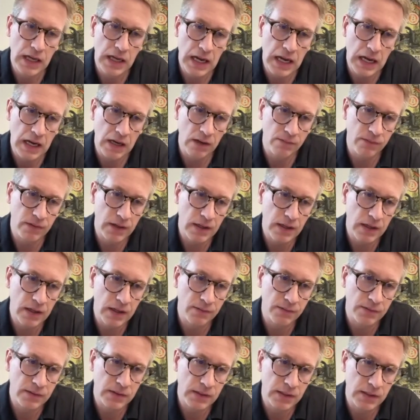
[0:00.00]
Uh, we
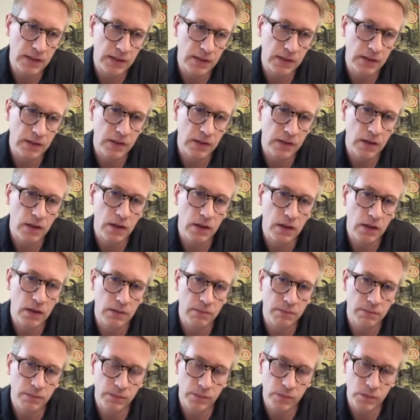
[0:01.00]
have seen
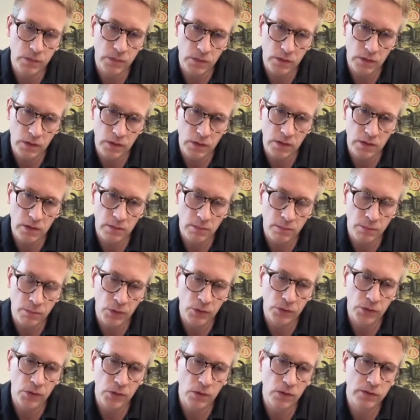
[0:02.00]

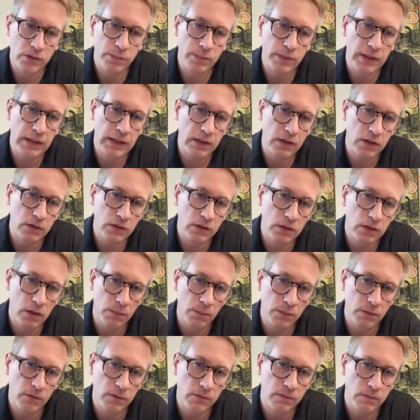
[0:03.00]
protocols building on
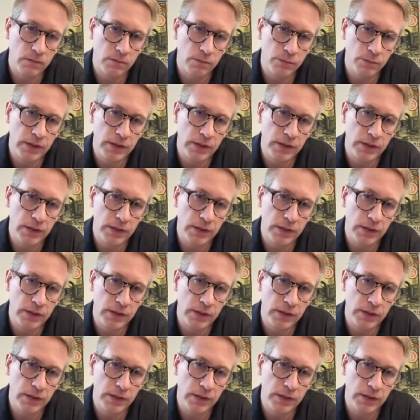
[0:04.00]
top of